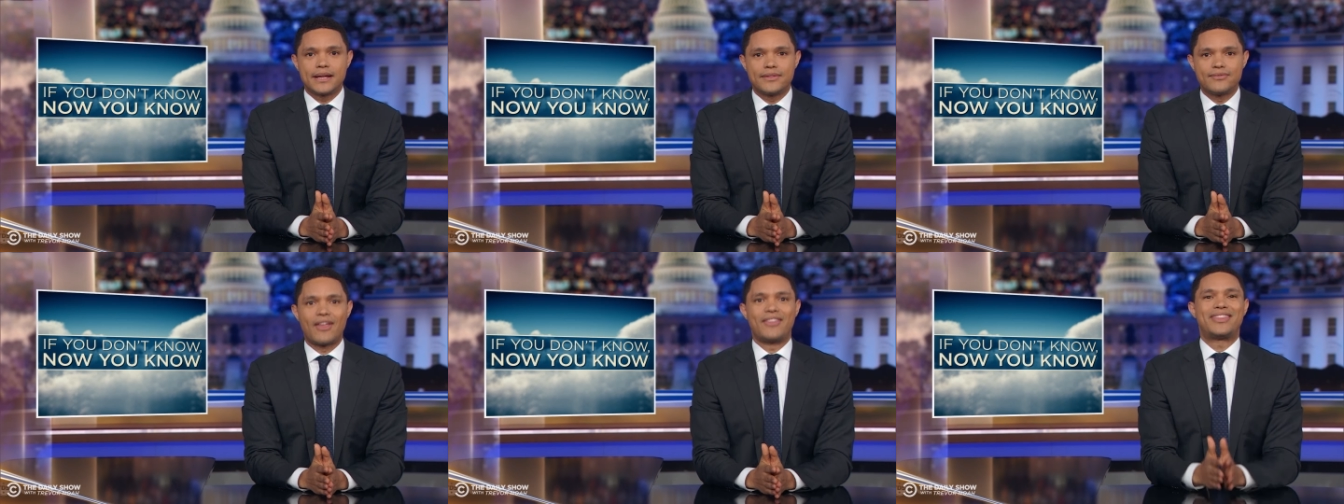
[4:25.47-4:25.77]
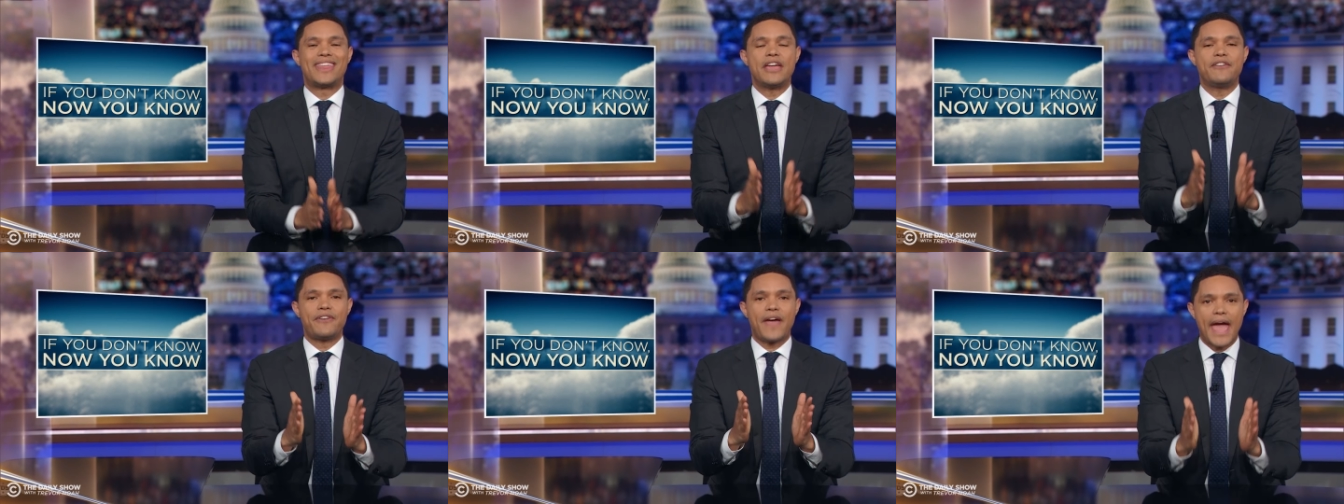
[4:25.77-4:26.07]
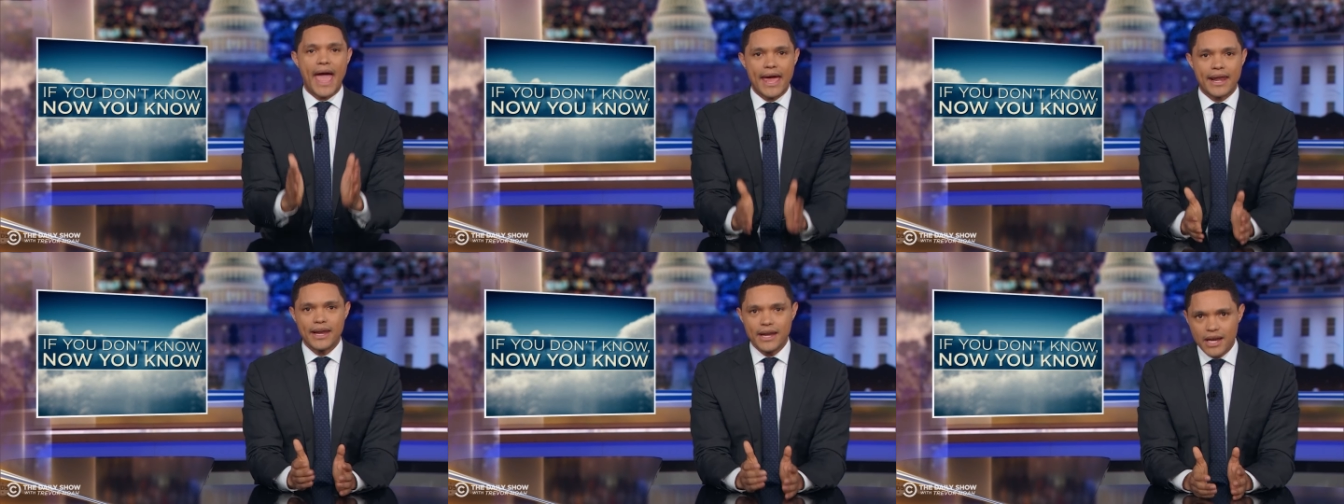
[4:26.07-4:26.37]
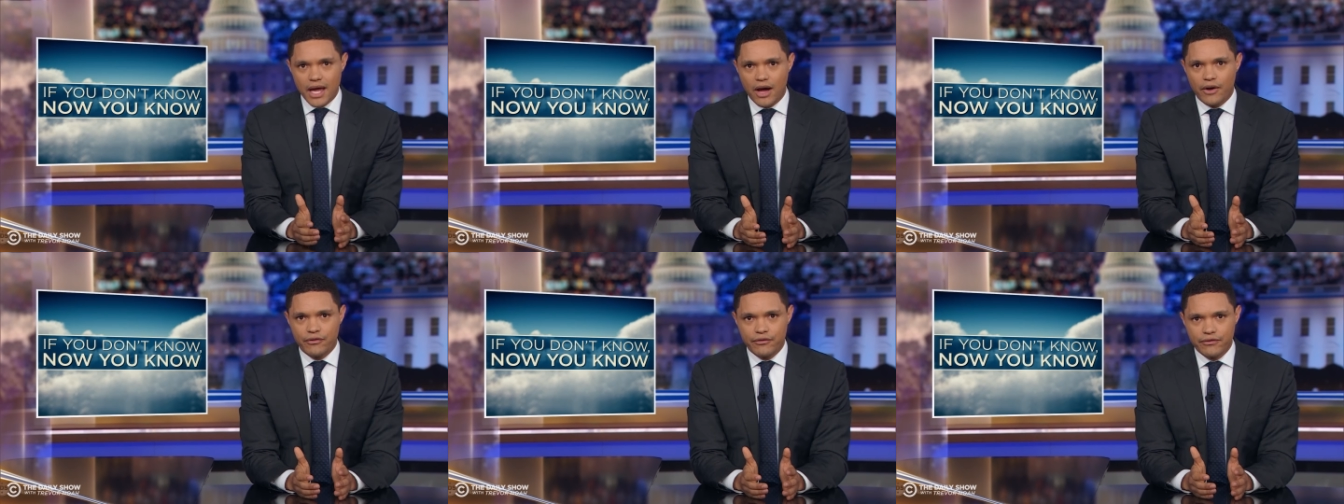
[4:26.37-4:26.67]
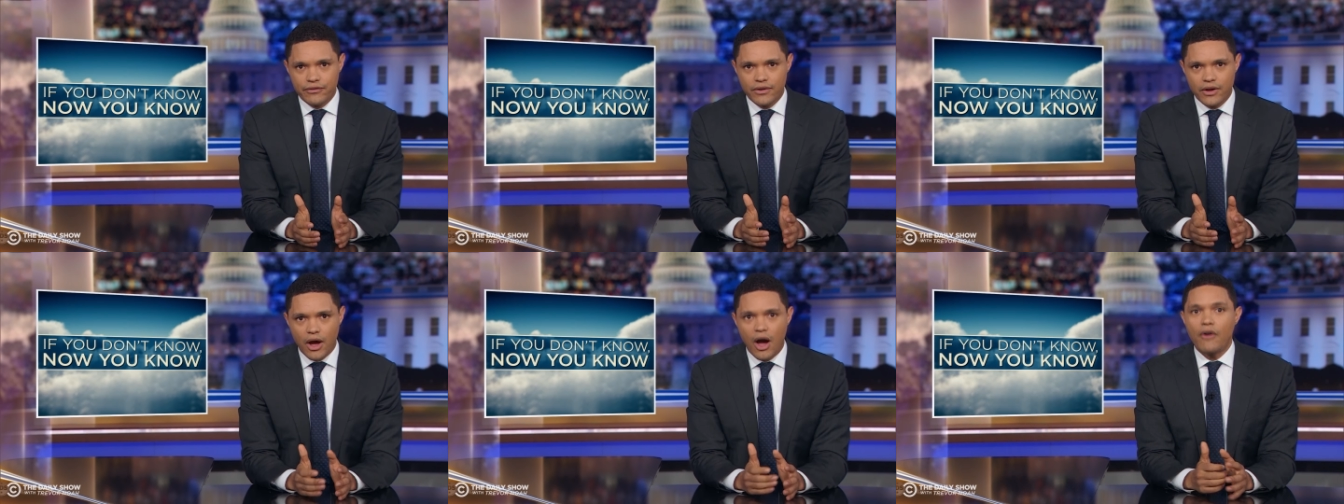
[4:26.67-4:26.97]
that they've had
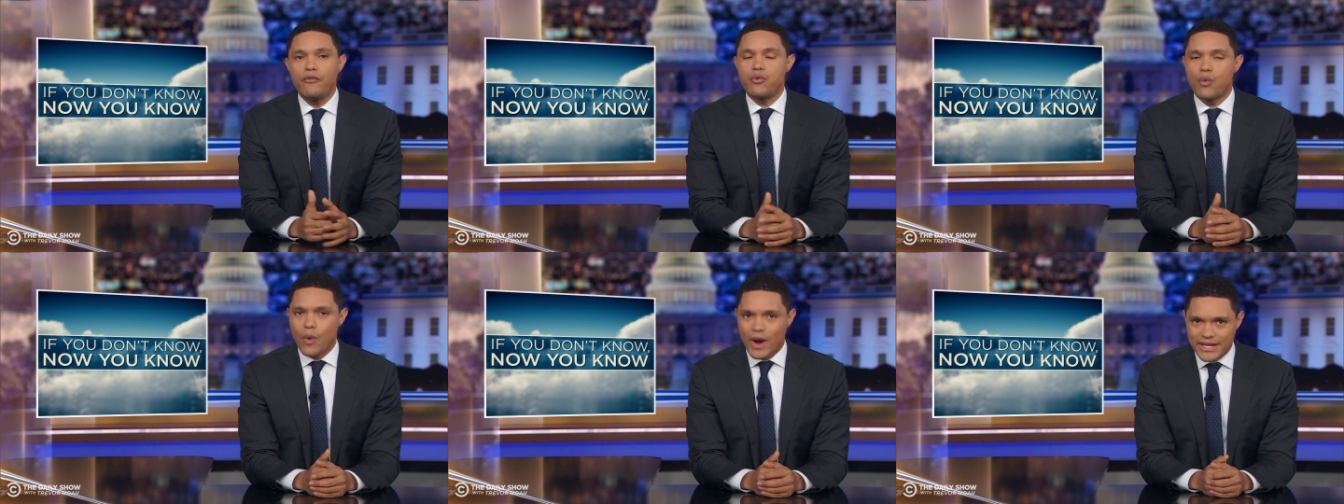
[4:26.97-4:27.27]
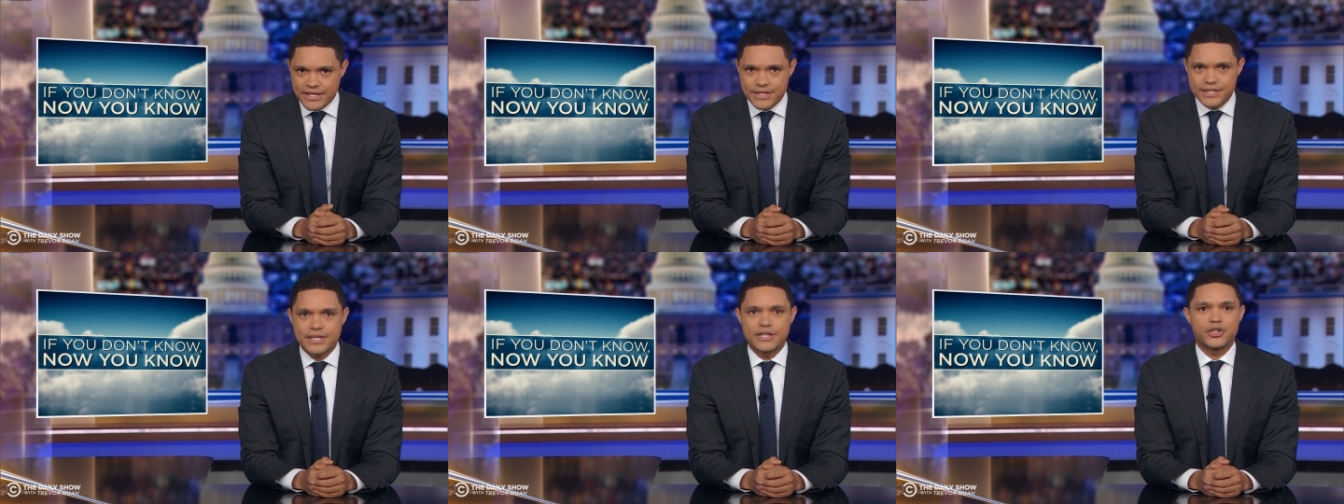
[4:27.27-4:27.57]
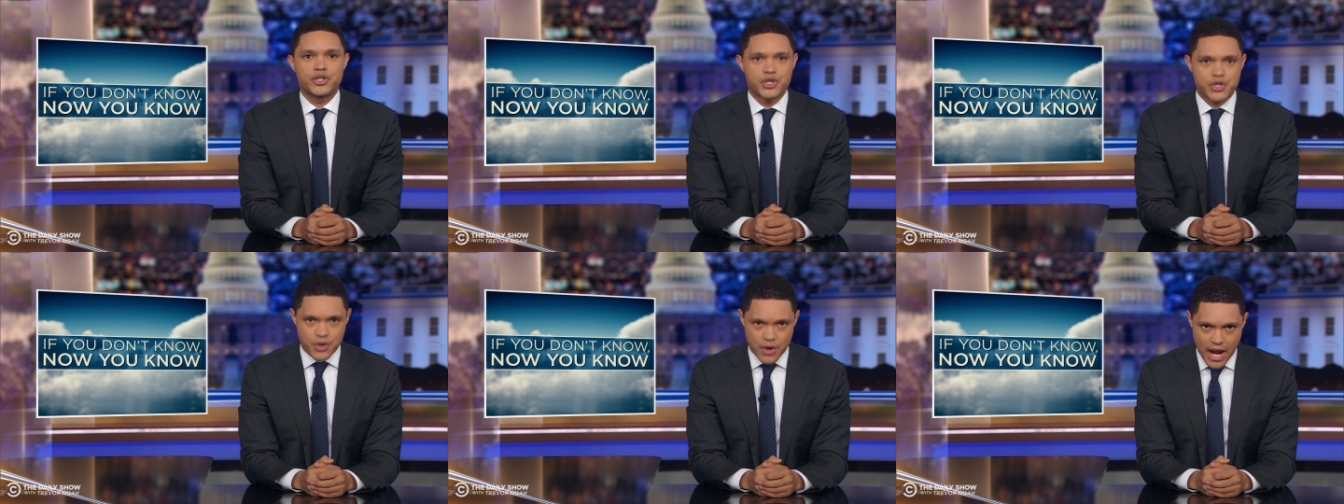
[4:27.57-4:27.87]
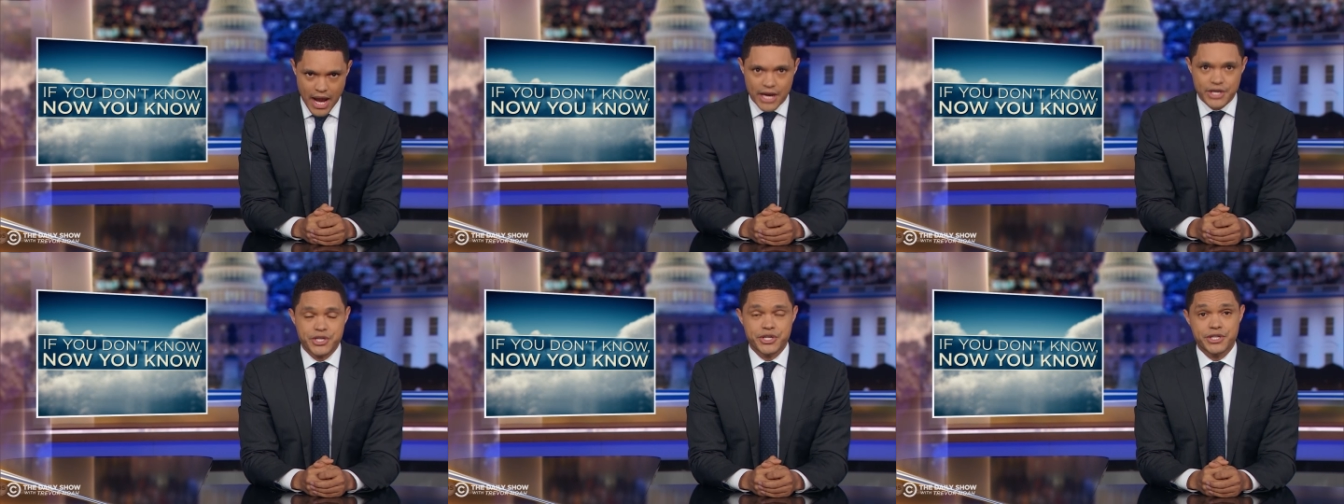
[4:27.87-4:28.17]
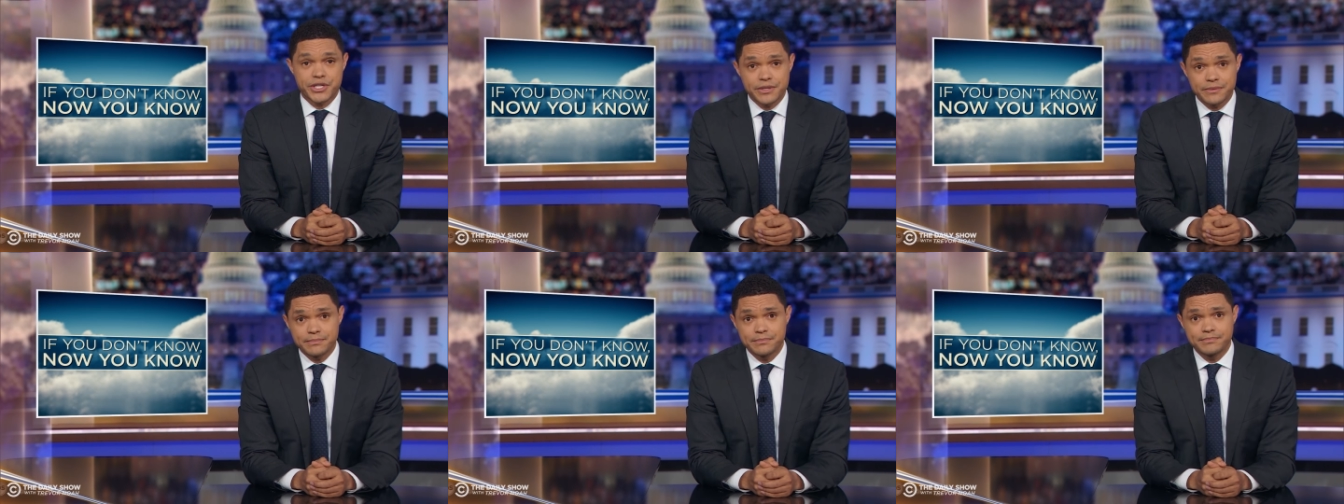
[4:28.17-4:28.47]
enough of Western
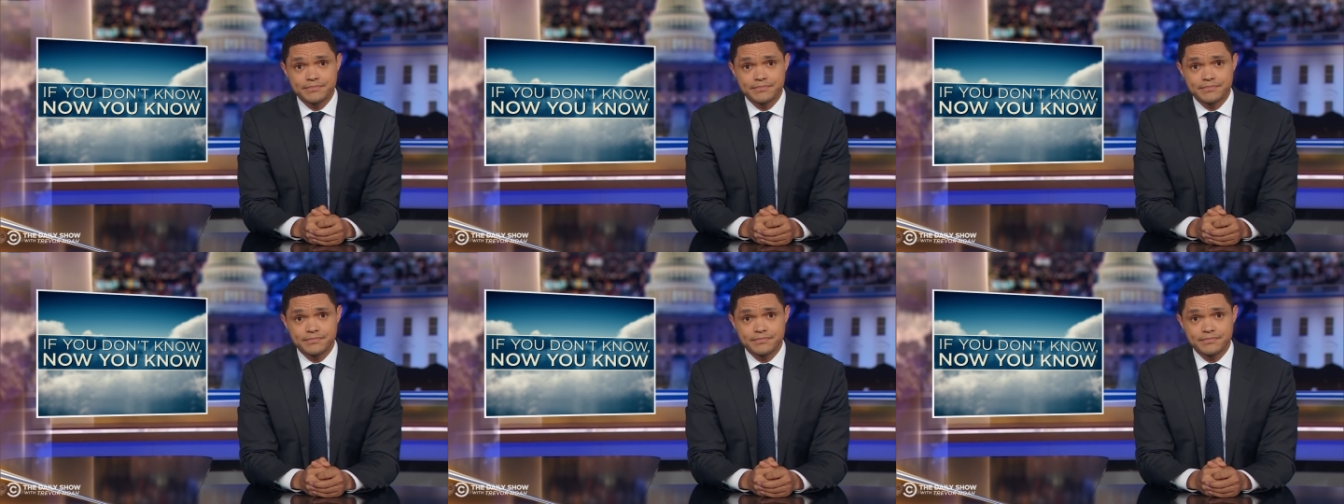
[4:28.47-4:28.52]
trash.